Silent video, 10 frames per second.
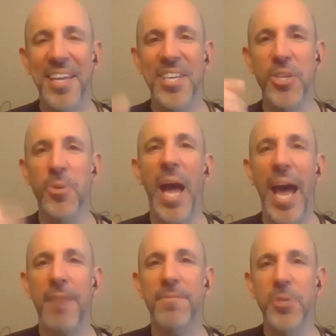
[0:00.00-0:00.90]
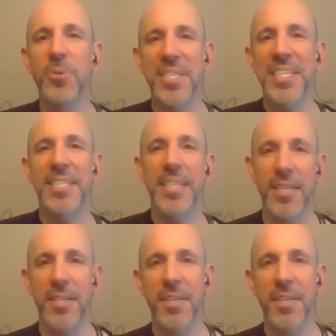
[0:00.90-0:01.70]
you have to succeed.